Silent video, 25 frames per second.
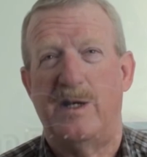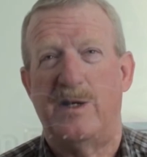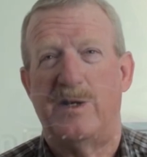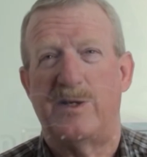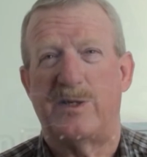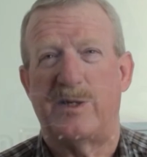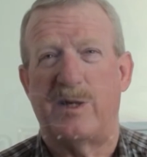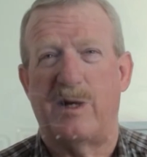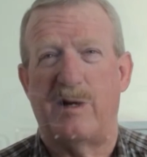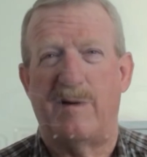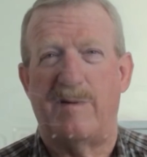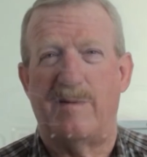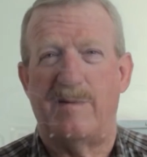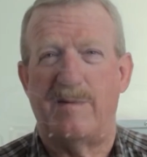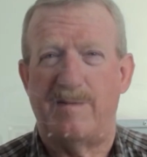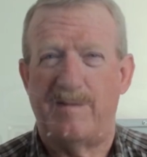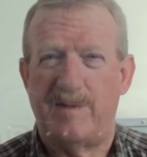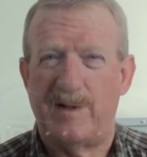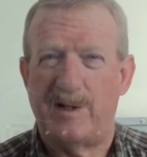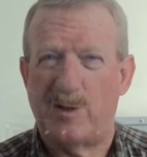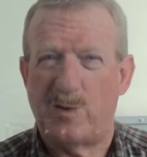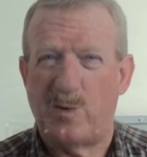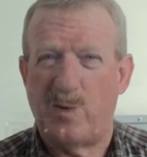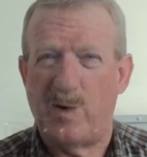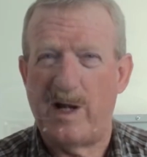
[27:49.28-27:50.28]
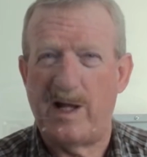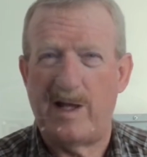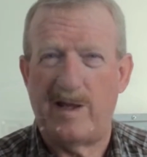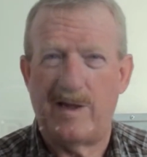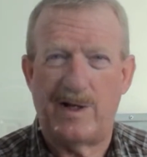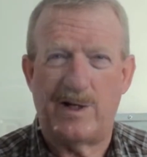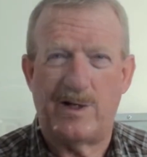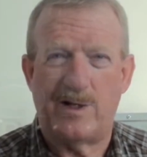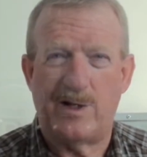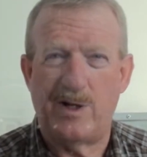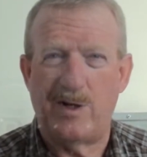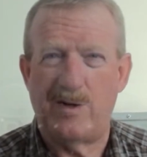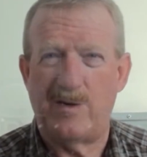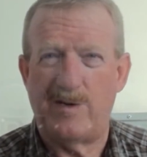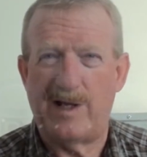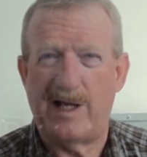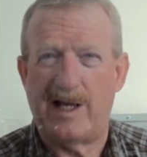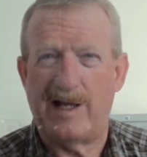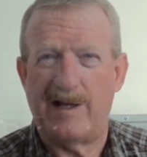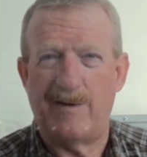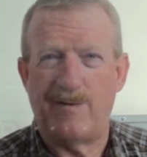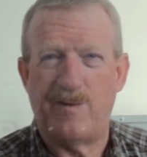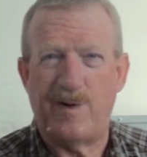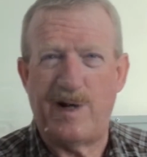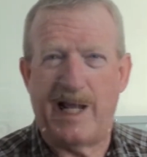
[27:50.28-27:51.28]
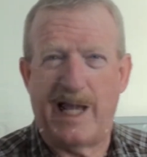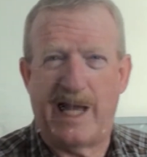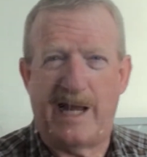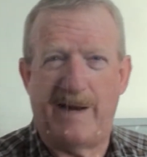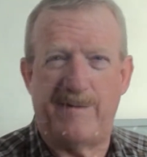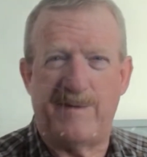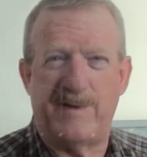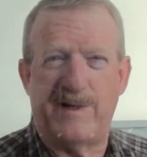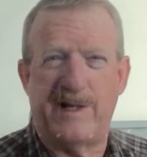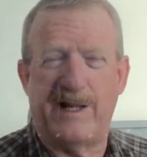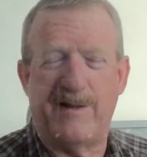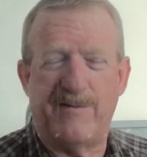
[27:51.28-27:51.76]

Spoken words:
So between the two, that we had him,